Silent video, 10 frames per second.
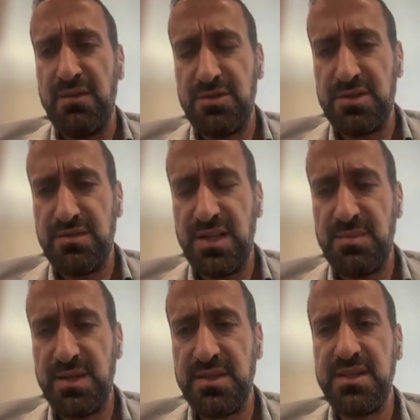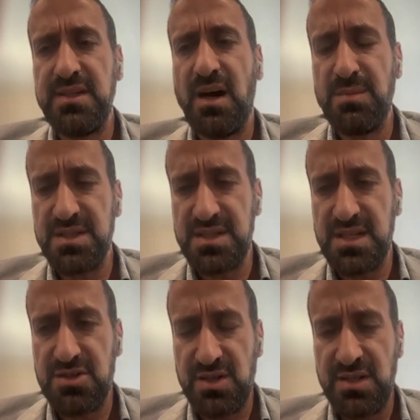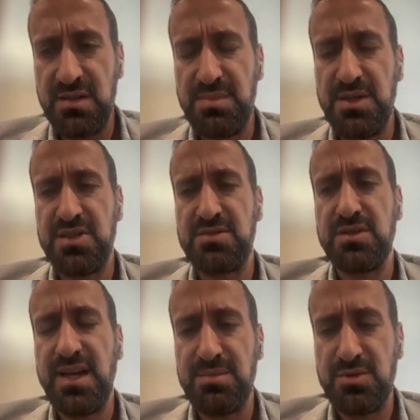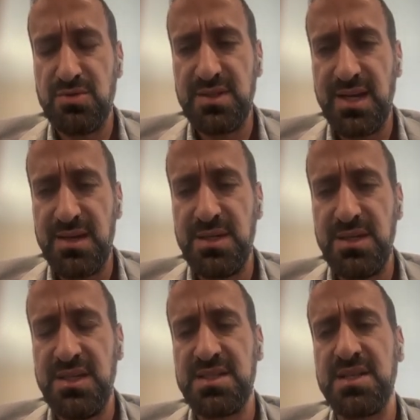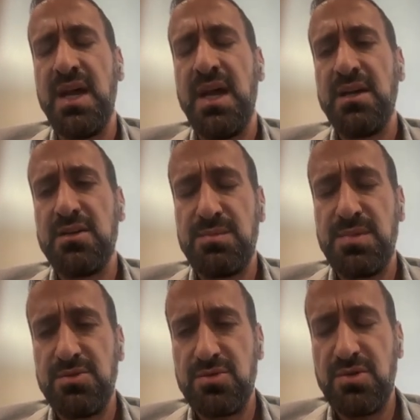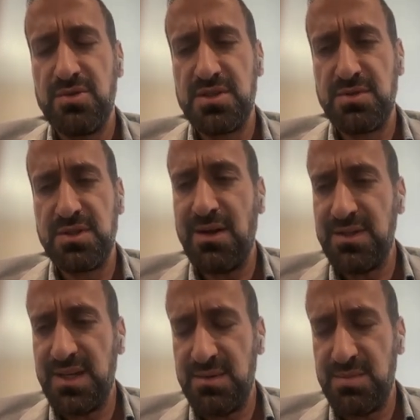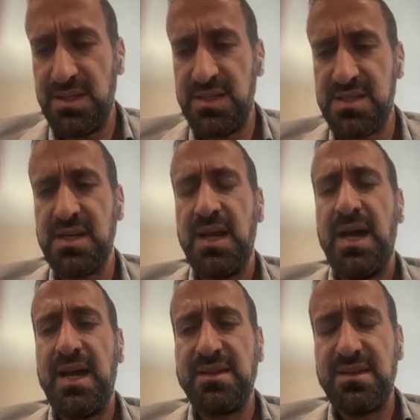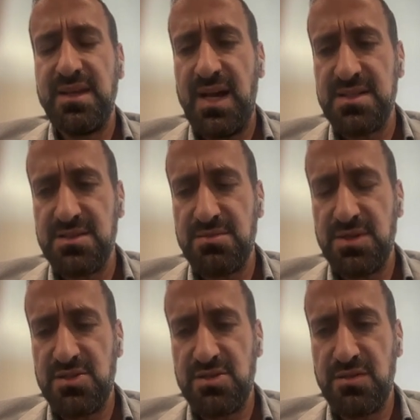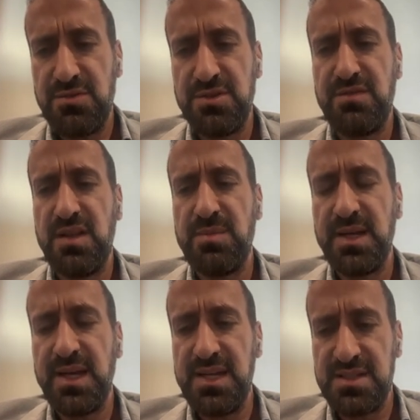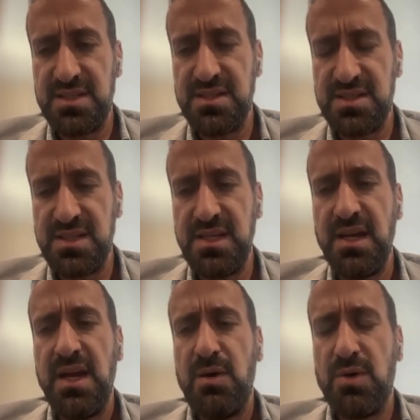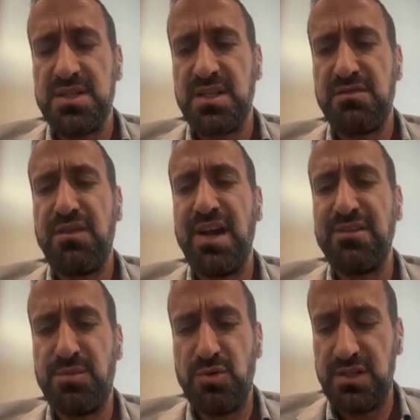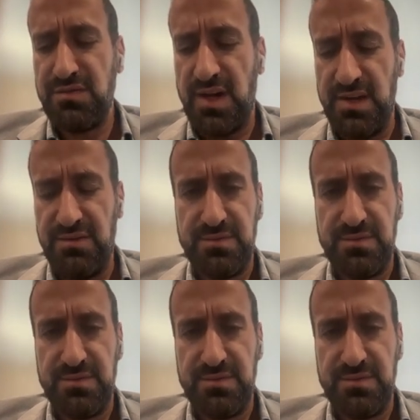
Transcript: for developing decompensation in patients with type 2 diabetes compared to those without diabetes. And then the hazard ratio for developing HCC was at 5.5.